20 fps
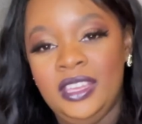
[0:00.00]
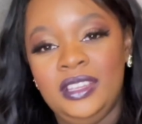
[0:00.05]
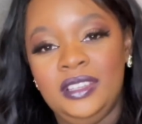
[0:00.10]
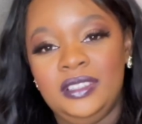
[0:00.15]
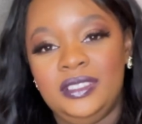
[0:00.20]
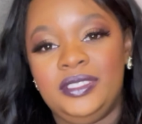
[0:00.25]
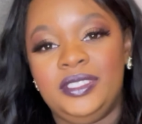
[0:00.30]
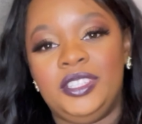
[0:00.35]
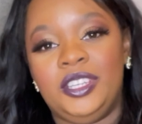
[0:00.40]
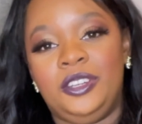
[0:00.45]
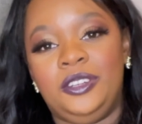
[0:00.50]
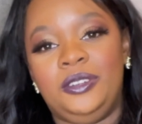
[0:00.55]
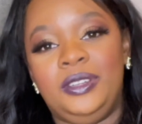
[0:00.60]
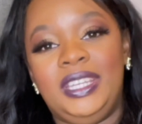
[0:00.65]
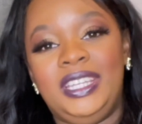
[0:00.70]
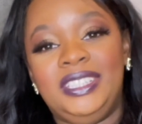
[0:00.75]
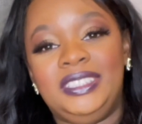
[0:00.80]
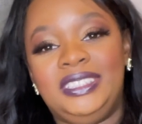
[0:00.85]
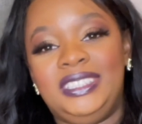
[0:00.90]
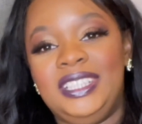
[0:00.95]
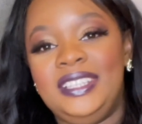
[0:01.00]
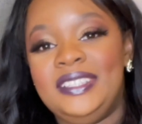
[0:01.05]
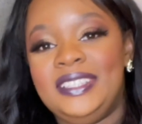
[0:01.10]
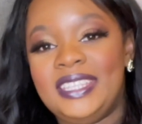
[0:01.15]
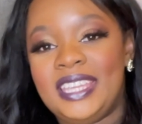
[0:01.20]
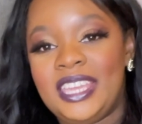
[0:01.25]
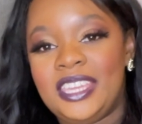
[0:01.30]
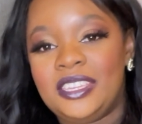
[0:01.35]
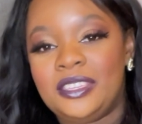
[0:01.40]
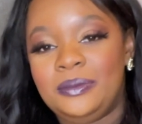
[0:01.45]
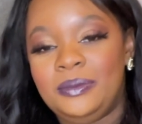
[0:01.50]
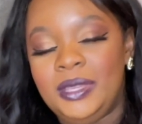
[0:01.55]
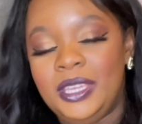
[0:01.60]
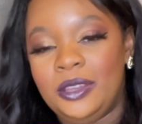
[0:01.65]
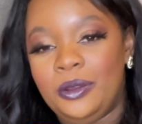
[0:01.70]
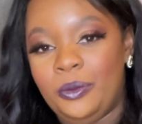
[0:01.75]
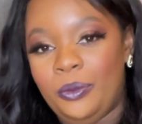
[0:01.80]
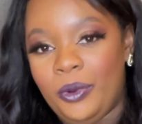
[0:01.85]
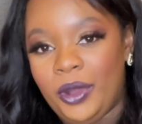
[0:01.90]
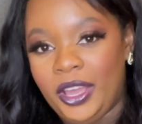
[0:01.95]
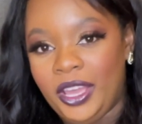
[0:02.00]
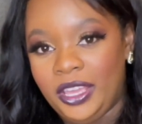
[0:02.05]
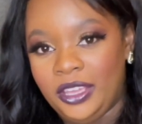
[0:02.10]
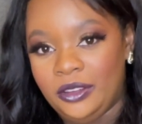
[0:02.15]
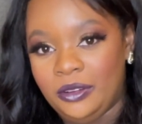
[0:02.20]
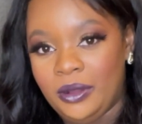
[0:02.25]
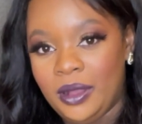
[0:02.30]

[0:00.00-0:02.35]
So it did take me a while.